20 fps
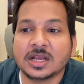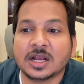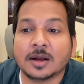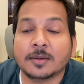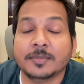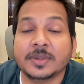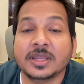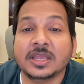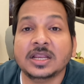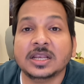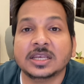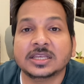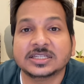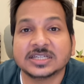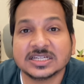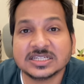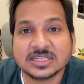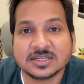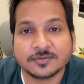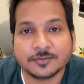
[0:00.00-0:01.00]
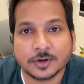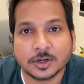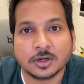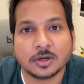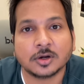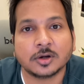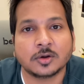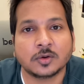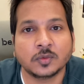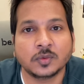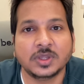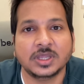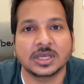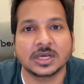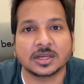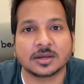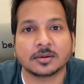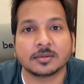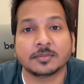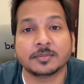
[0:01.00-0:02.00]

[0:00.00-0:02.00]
coming just 1 or 2 year,